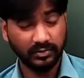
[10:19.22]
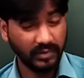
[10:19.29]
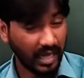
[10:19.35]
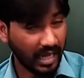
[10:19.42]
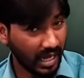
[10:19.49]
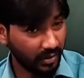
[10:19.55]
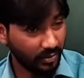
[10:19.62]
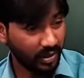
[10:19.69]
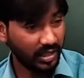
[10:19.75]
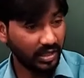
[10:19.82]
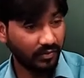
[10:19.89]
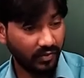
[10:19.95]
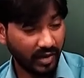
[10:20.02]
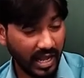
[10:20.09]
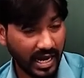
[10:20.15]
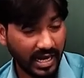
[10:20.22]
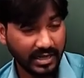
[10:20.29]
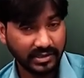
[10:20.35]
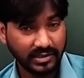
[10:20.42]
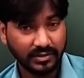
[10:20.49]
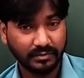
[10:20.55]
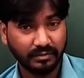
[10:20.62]
I have only the
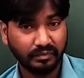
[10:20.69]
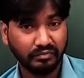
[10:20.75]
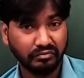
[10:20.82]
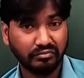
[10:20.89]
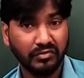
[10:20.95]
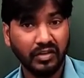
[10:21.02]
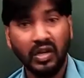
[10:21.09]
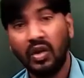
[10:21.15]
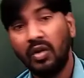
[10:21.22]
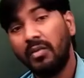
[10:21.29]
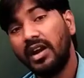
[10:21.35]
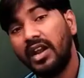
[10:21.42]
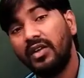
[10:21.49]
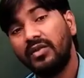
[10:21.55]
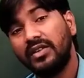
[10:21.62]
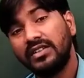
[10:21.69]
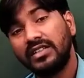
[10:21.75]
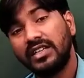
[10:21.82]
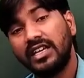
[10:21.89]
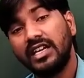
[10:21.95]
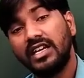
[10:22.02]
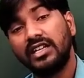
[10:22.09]
flowers. Nobody was
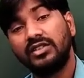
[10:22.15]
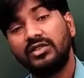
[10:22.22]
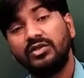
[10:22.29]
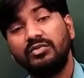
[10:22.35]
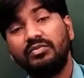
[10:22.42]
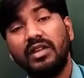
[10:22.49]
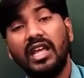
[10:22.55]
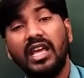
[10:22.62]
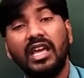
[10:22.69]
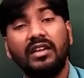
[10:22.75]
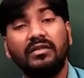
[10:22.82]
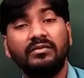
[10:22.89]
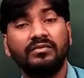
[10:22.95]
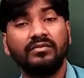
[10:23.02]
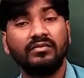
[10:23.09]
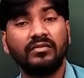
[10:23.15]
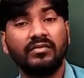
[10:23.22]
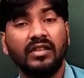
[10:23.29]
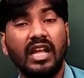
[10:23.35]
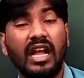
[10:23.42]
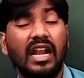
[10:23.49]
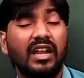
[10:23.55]
here to play,
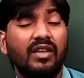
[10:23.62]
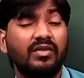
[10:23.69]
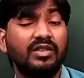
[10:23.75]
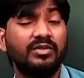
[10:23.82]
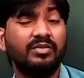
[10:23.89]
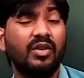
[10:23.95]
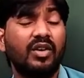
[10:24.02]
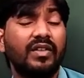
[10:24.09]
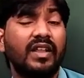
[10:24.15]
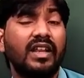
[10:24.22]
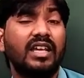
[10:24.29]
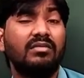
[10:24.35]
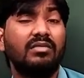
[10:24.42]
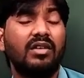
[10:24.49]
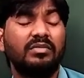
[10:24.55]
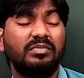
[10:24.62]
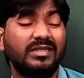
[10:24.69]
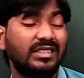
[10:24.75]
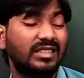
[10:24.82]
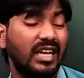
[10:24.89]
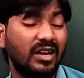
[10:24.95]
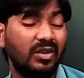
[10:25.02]
and he was bothering
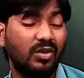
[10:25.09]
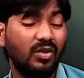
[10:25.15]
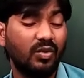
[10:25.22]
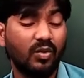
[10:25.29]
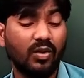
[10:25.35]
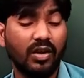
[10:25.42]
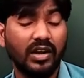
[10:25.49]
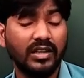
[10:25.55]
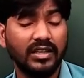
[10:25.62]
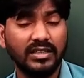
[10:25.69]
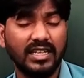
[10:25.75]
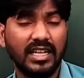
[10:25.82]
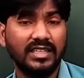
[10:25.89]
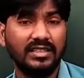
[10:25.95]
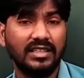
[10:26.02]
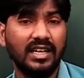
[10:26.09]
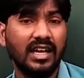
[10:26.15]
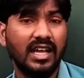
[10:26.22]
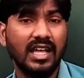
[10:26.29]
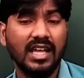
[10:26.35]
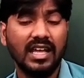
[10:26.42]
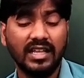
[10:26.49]
about, I don't want
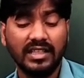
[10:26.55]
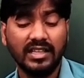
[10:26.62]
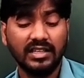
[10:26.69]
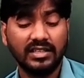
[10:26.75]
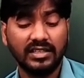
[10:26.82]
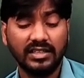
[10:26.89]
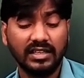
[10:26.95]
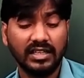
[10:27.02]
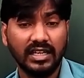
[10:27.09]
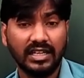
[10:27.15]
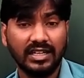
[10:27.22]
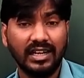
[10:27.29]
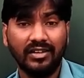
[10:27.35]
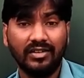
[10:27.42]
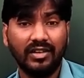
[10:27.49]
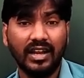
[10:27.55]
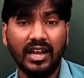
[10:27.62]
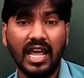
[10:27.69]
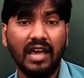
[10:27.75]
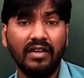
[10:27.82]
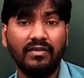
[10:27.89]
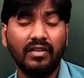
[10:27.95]
this country
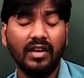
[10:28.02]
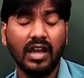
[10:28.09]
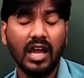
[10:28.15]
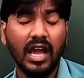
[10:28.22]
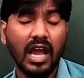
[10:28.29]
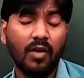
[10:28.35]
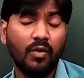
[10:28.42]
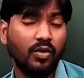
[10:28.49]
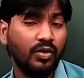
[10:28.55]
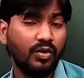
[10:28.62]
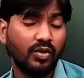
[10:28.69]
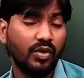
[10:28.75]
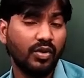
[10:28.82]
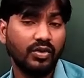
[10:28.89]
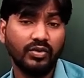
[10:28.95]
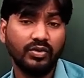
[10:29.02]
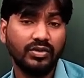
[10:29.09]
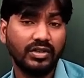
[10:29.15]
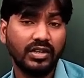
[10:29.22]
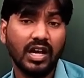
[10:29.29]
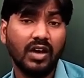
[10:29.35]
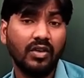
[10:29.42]
life. I want to go
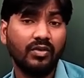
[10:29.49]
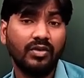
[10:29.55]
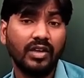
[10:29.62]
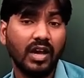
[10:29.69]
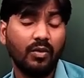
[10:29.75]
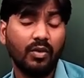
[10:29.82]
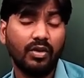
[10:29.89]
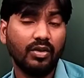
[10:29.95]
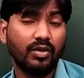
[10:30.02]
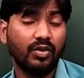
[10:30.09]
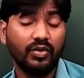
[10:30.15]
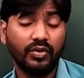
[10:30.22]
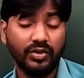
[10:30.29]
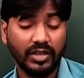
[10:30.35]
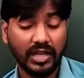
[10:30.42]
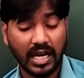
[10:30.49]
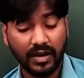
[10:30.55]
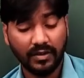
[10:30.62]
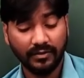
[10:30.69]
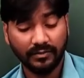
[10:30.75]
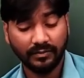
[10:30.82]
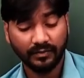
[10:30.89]
to town. I want to go to
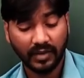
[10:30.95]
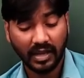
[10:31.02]
town.